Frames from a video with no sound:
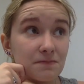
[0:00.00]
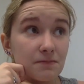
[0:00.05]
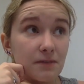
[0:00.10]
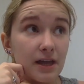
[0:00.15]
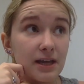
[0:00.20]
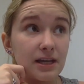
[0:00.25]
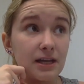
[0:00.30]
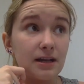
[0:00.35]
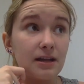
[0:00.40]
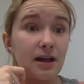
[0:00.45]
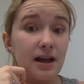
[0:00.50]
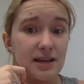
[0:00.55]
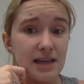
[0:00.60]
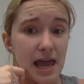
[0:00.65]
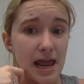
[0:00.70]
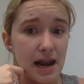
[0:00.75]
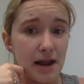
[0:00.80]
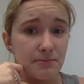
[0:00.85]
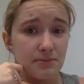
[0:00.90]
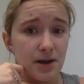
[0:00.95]
Like,
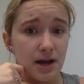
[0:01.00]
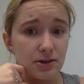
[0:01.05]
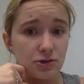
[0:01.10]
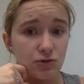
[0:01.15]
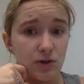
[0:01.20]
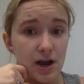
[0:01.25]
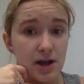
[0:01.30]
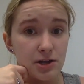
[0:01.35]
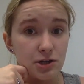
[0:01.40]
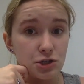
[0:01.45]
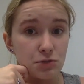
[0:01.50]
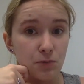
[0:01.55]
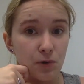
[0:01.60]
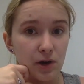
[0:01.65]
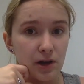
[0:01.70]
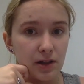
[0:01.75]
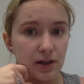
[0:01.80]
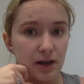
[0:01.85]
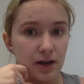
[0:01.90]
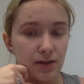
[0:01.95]
again, I'm not trying to
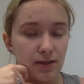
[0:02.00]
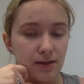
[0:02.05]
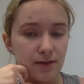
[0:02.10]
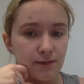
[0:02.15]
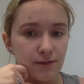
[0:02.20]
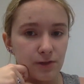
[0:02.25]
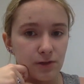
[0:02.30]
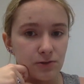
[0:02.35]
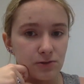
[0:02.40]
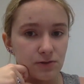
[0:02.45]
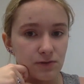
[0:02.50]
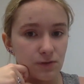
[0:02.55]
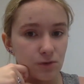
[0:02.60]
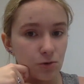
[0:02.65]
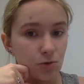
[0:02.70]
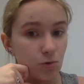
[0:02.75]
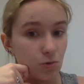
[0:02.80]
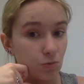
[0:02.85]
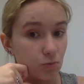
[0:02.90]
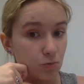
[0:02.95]
spoil anything for those of you
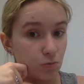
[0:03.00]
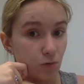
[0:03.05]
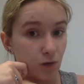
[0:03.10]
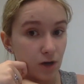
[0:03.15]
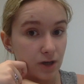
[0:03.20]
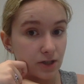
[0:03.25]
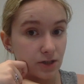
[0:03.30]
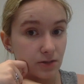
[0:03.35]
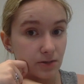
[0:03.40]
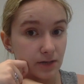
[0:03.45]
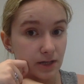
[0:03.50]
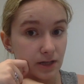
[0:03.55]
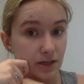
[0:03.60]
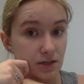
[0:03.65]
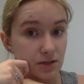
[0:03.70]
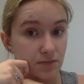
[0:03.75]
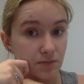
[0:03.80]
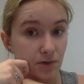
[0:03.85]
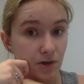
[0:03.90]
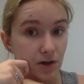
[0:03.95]
who want to read
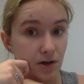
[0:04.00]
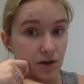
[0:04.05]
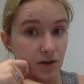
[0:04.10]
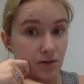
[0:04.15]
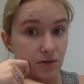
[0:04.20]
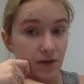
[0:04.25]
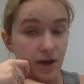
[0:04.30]
this book.